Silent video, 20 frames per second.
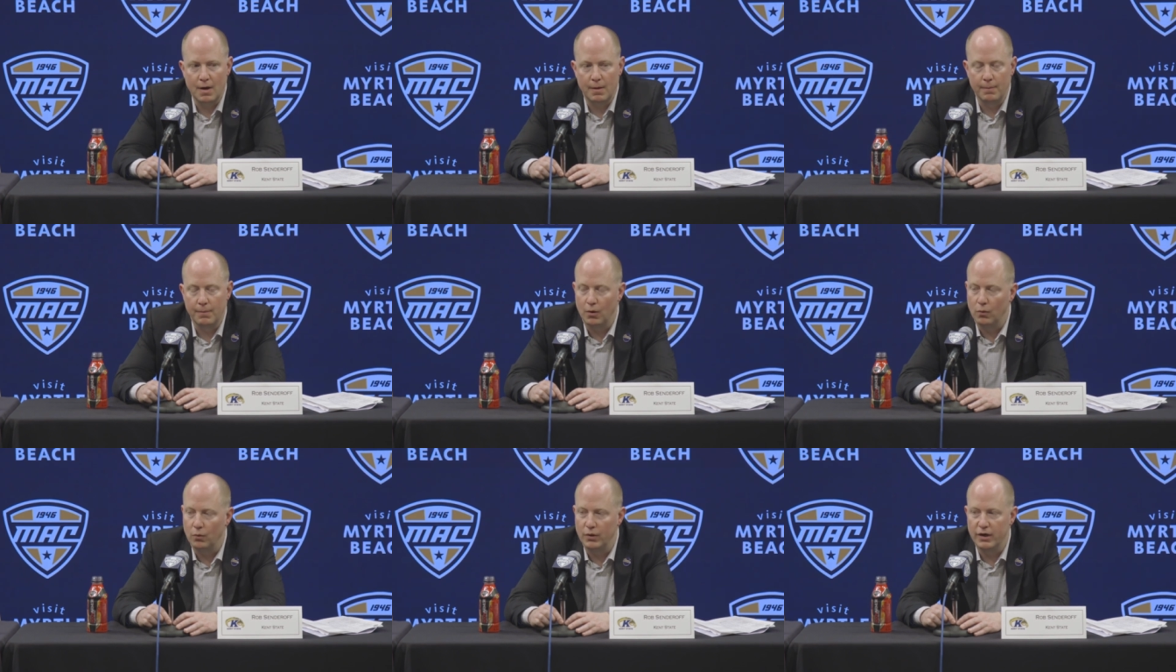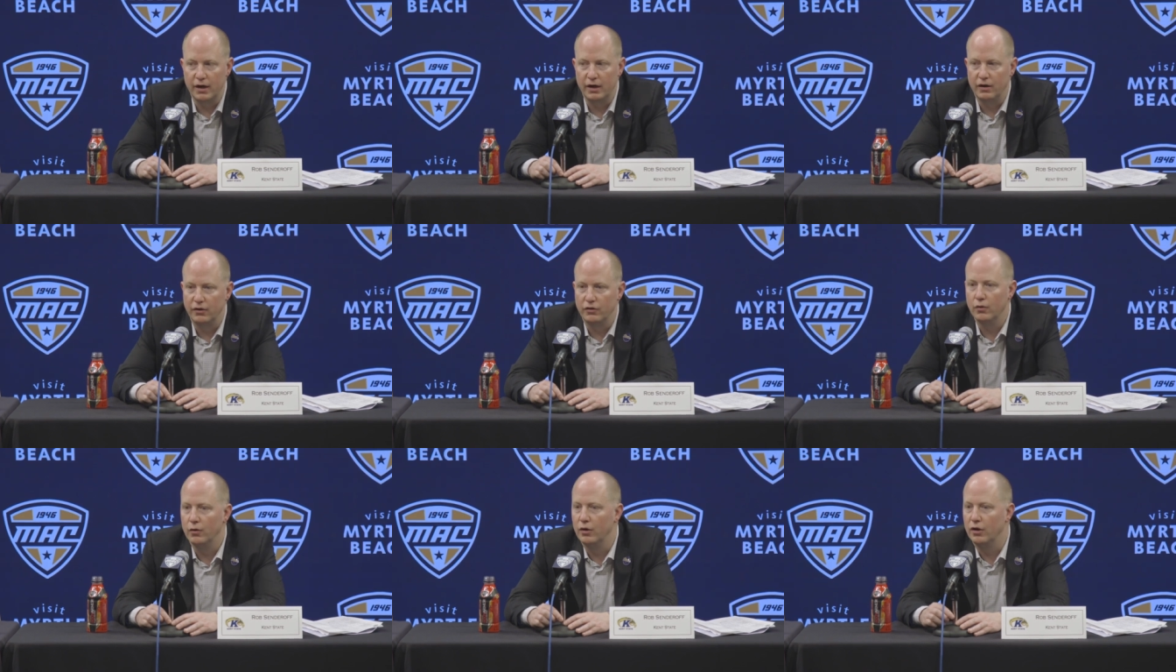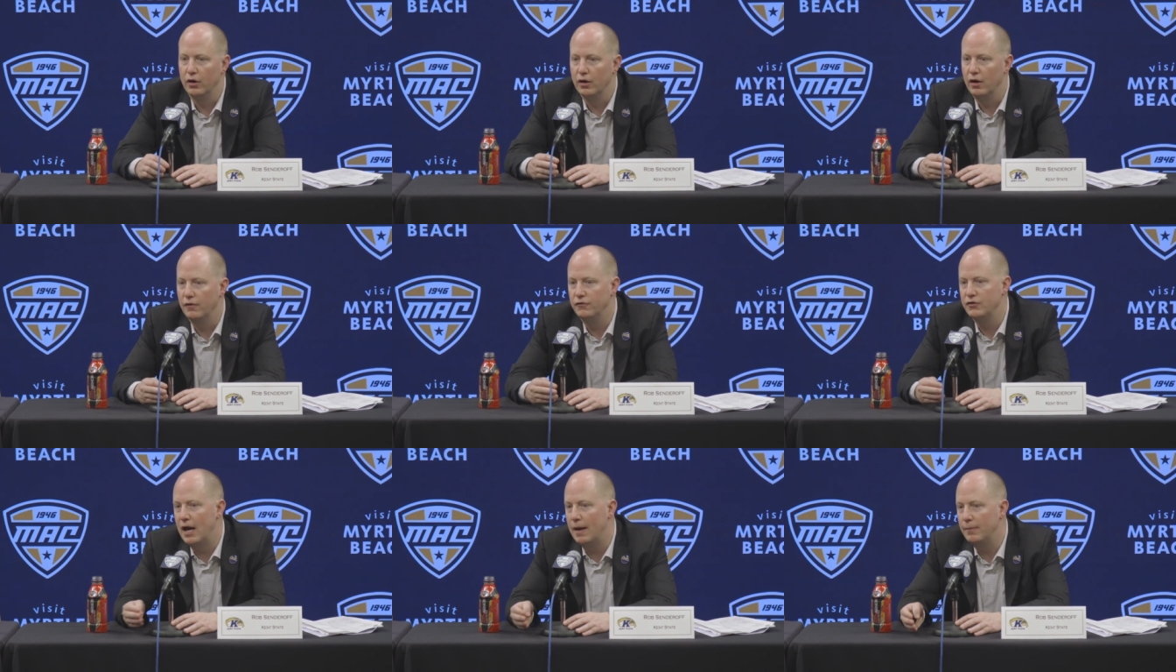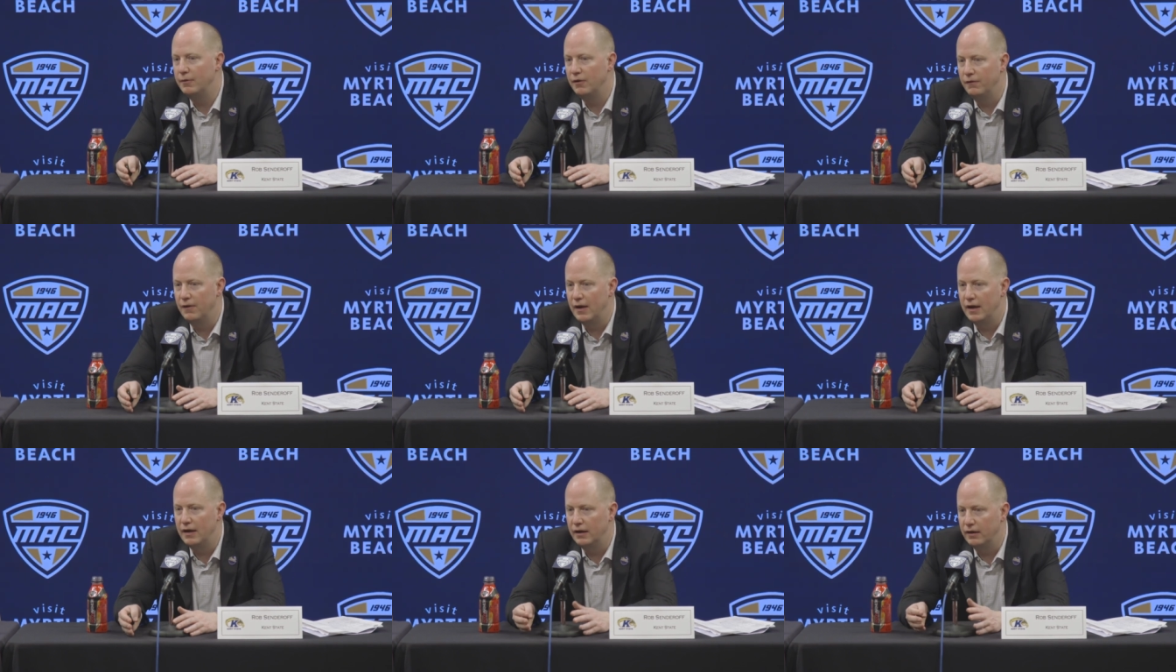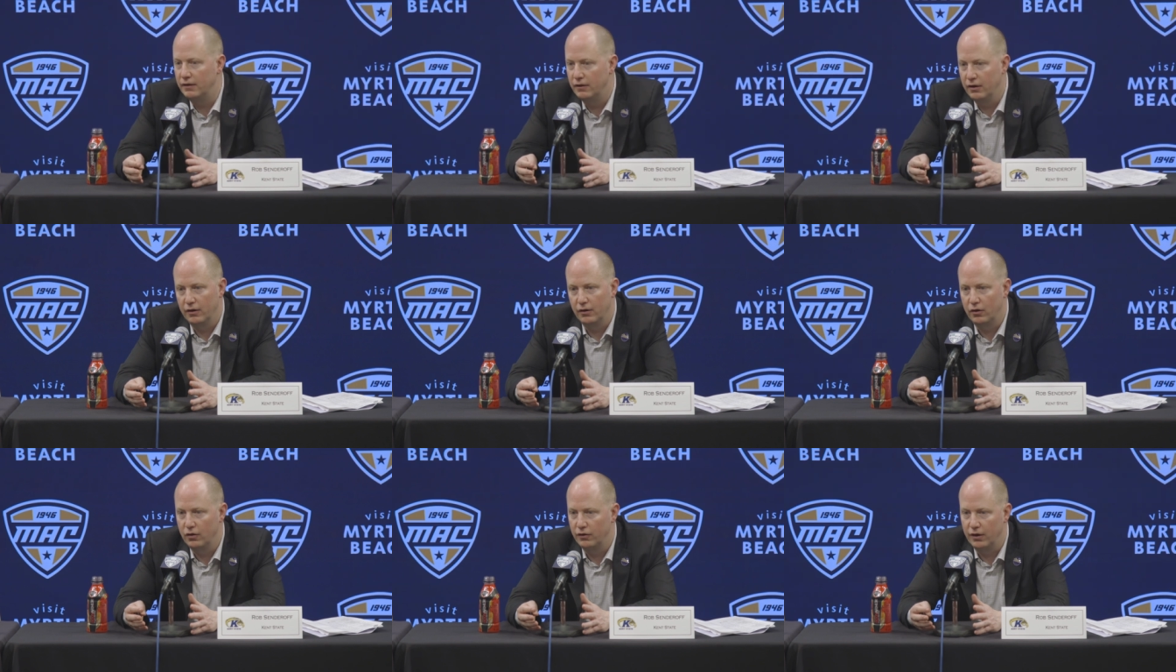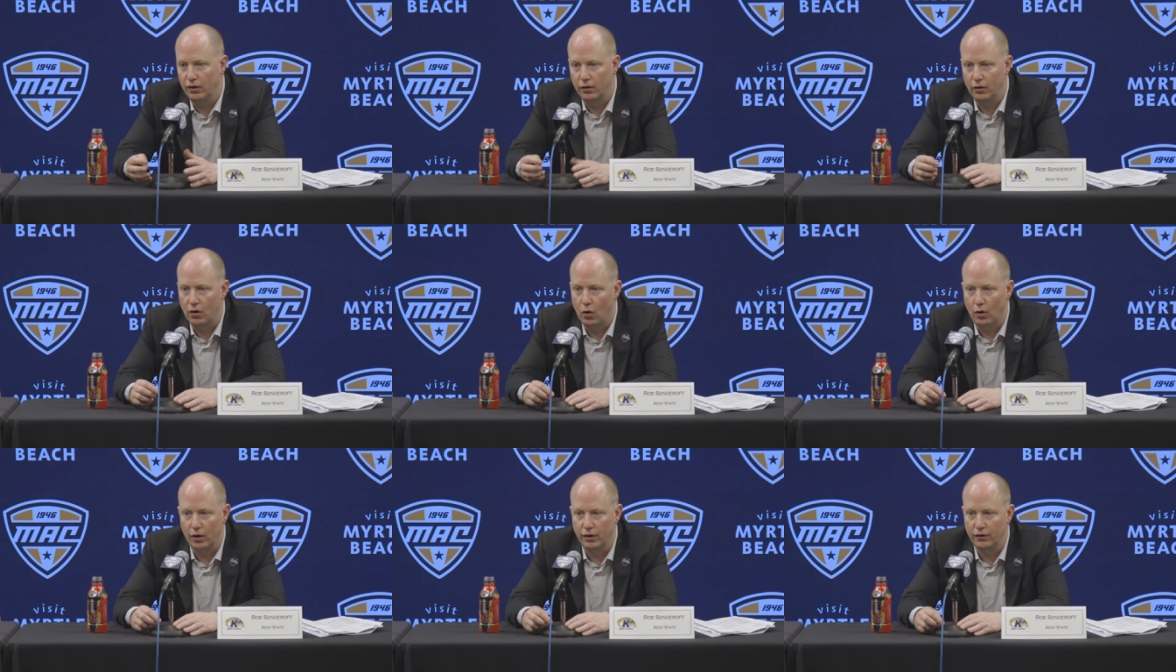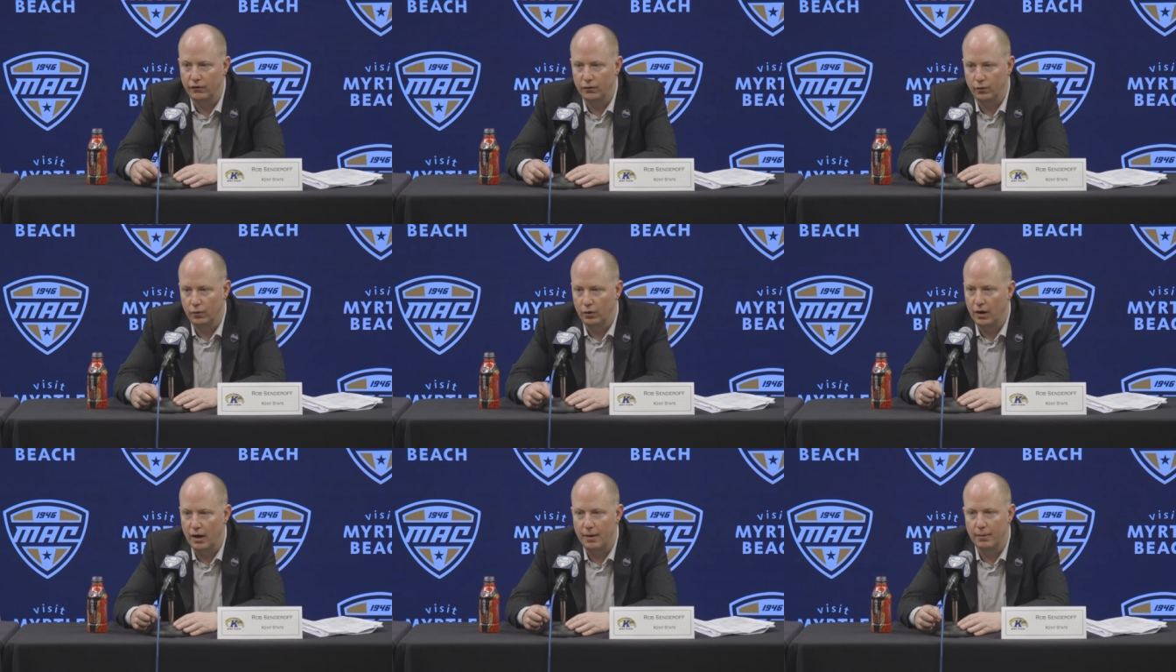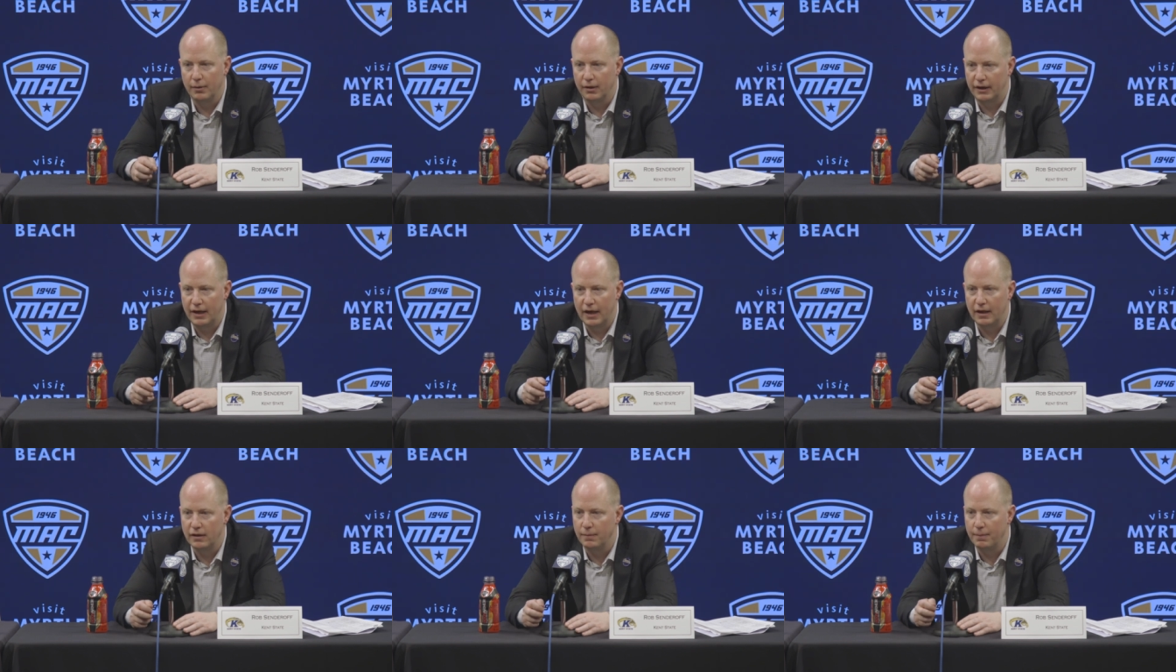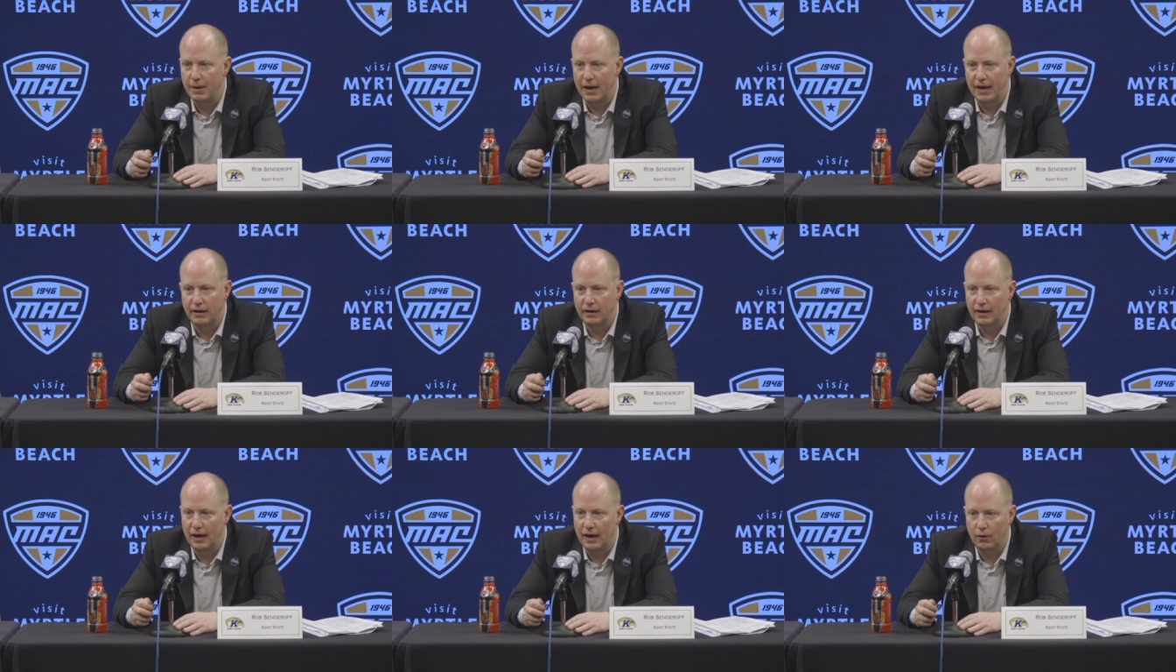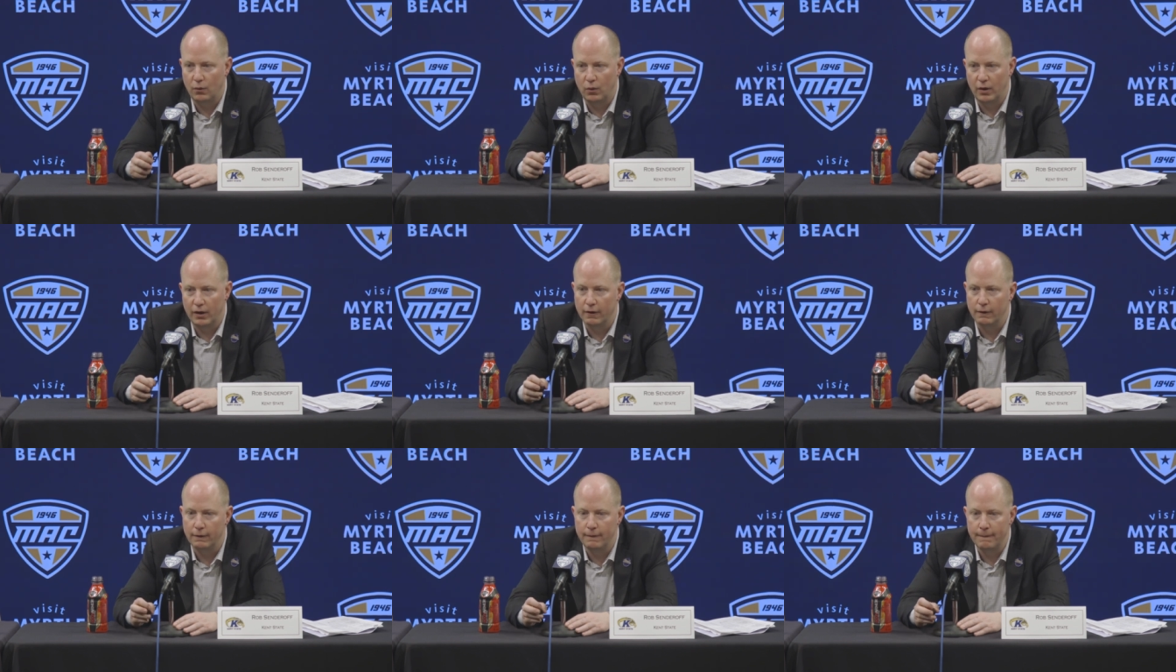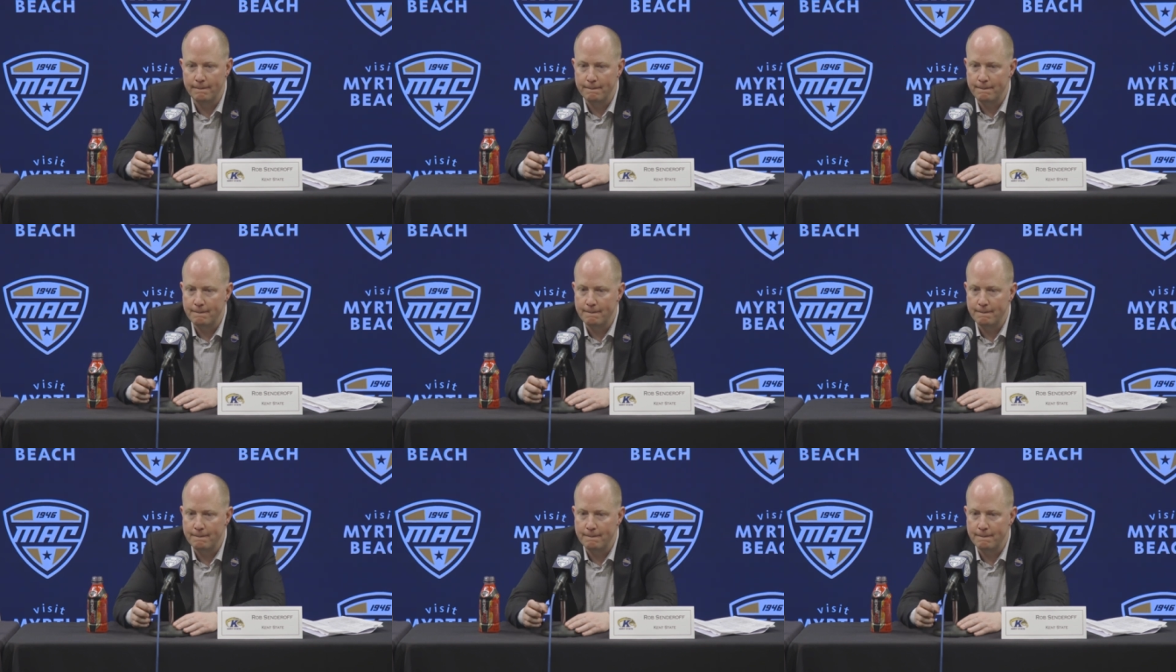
but we didn't do a good enough job defending. Their their guards were able to get in the paint at will.